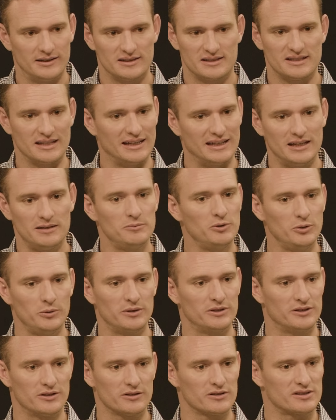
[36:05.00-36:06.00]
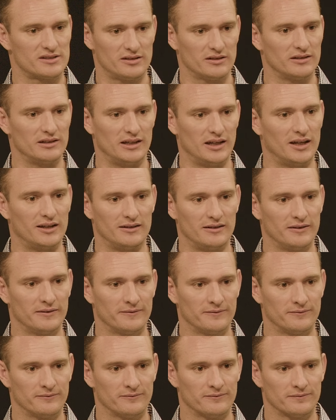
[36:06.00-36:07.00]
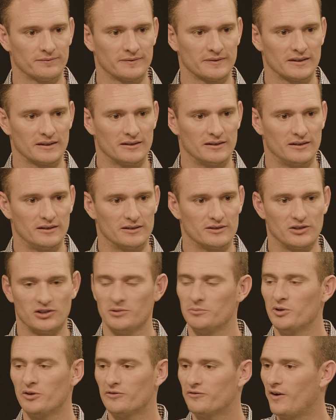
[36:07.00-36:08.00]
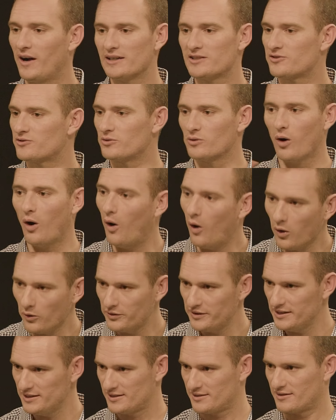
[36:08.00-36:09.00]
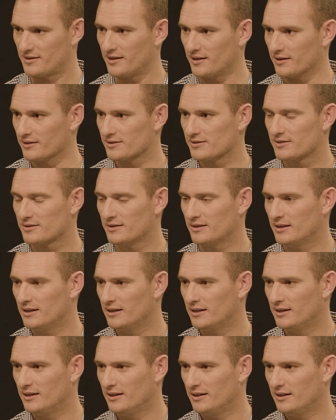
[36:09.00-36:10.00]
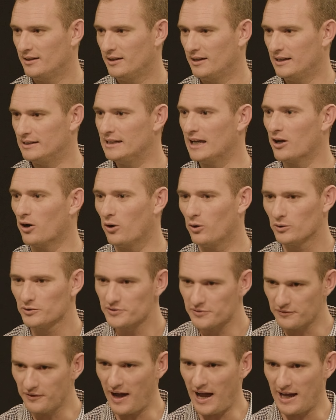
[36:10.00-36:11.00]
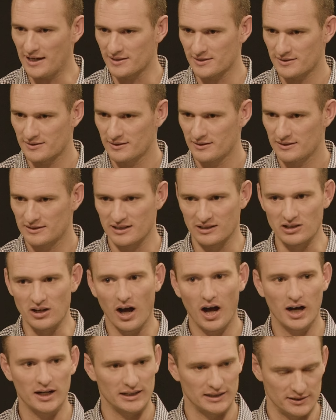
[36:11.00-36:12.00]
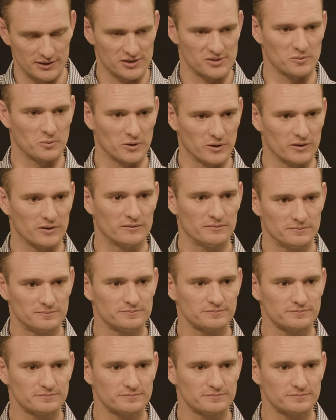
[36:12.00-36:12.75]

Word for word: To him who endures till the end, to him who fights through all these things and yet holds fast to God and His Word.